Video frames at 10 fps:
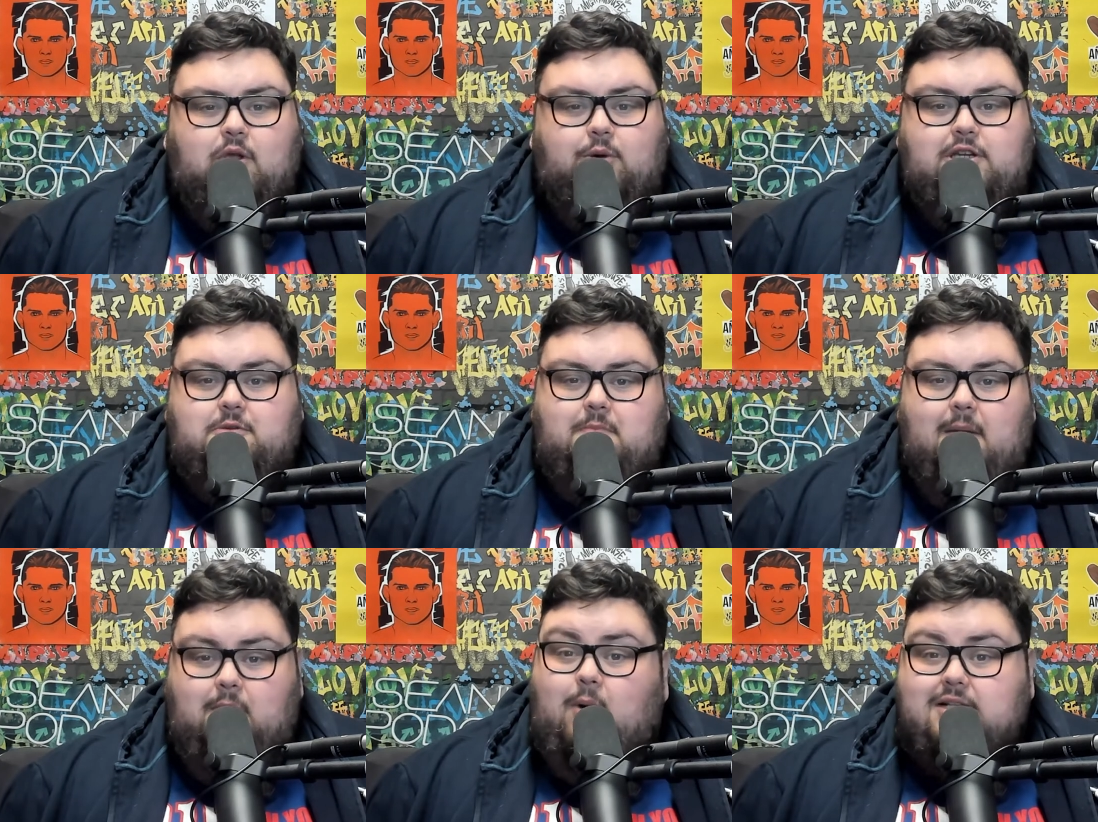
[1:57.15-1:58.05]
Speaker 1: which
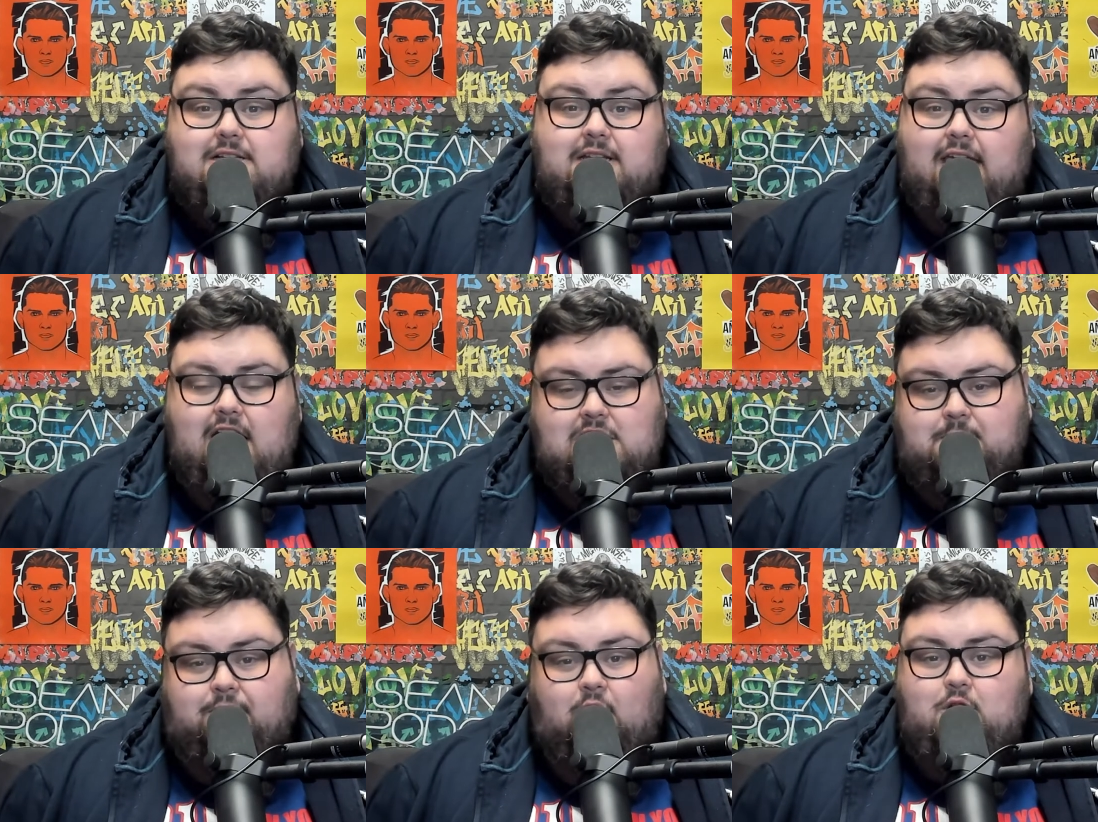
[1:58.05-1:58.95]
maybe wasn't the case
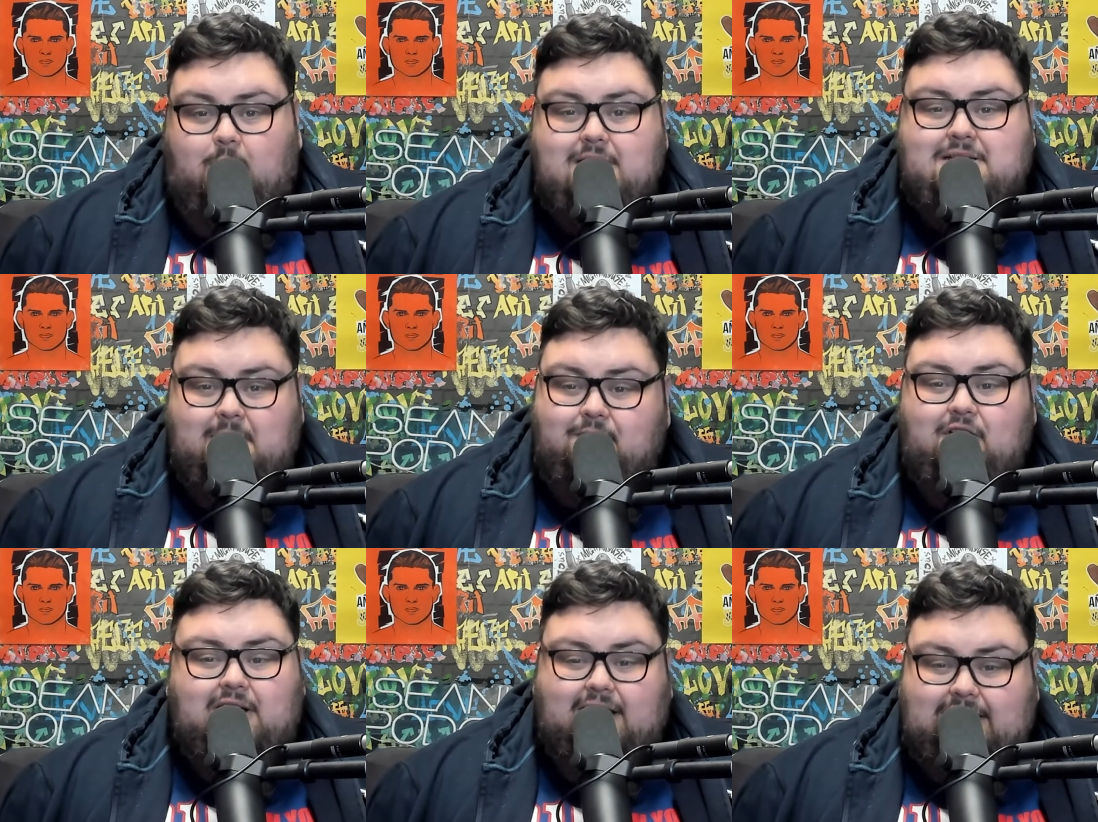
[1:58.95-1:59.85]
before. You want to see him
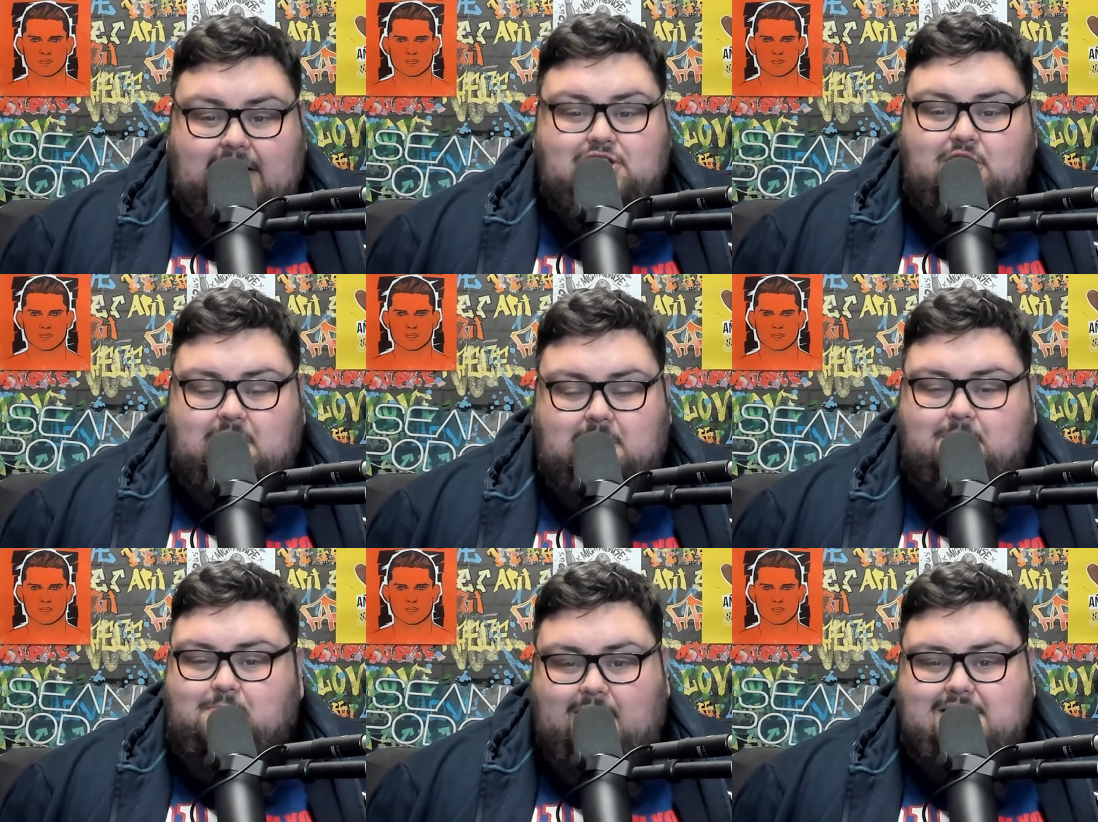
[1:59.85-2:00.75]
fight, like, legit
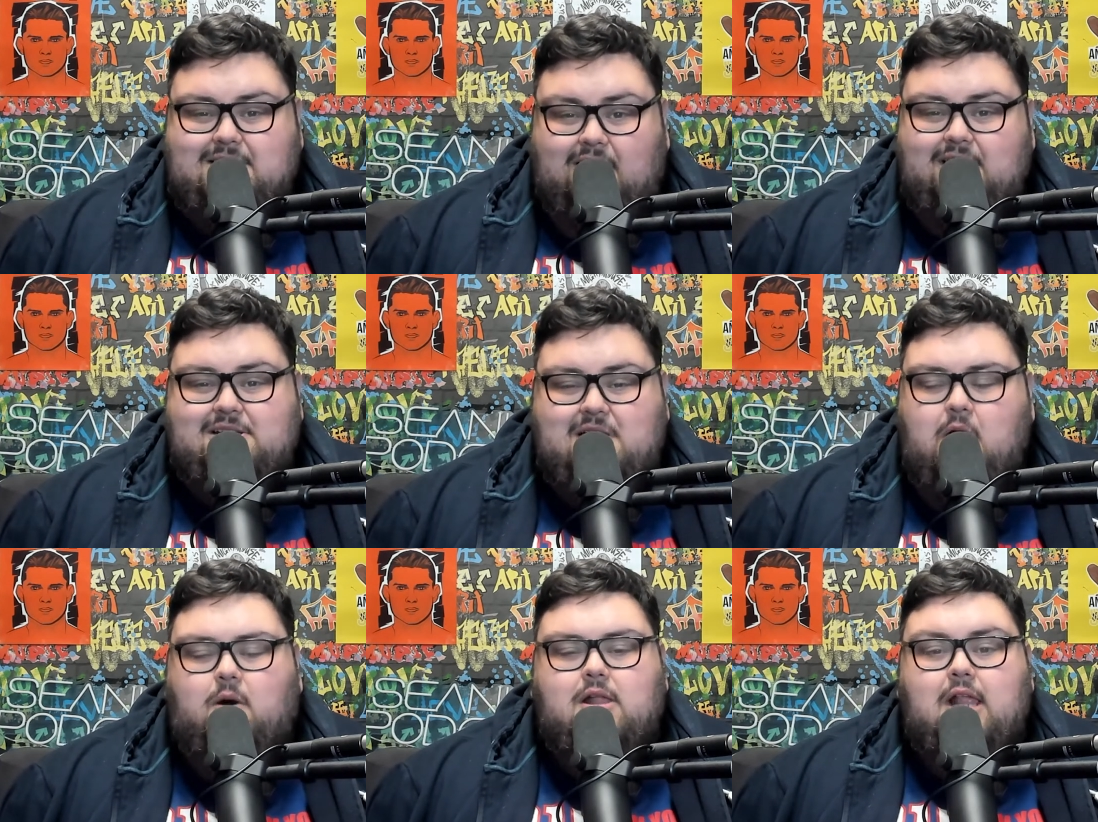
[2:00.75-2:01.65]
best guys
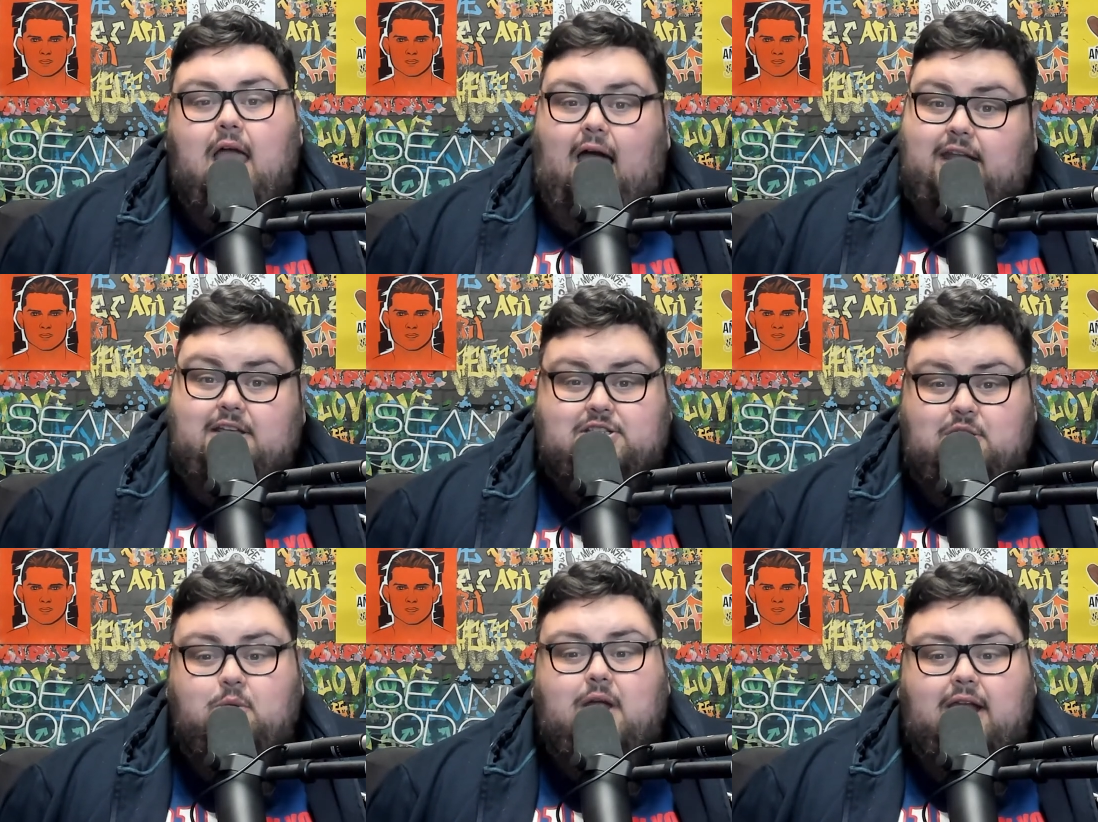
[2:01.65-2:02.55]
now, and he's
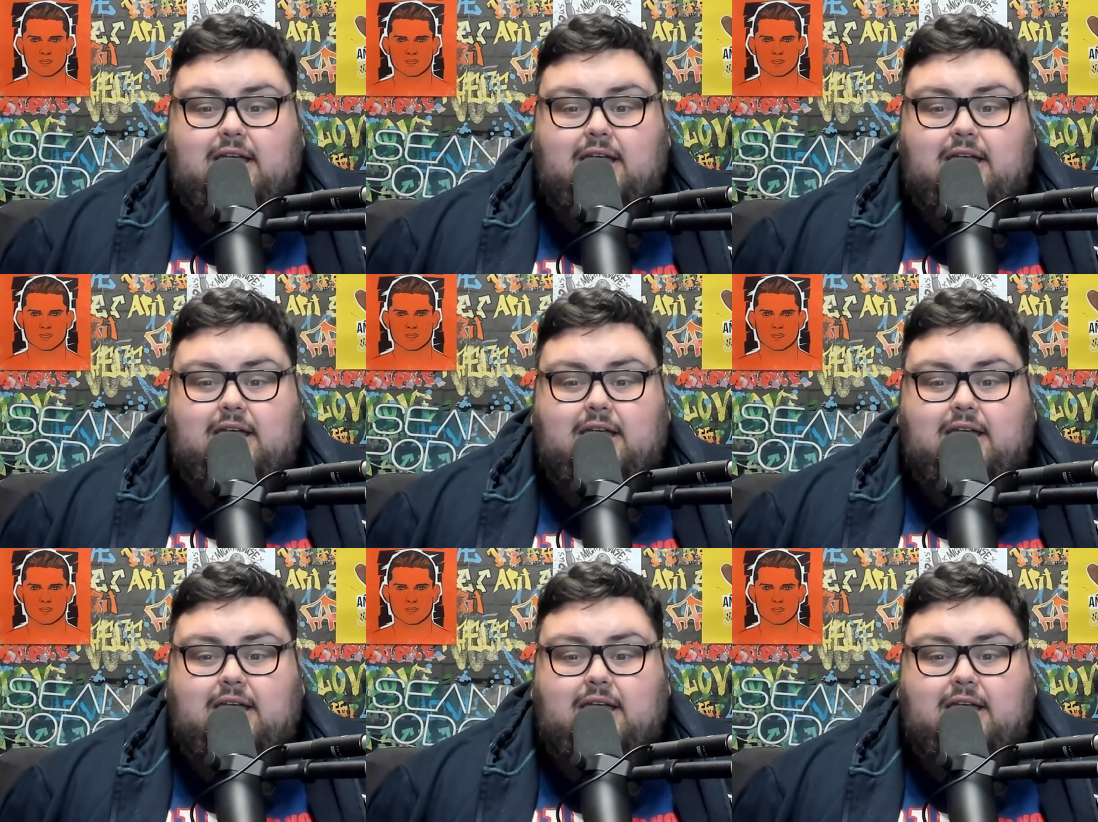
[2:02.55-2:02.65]
doing that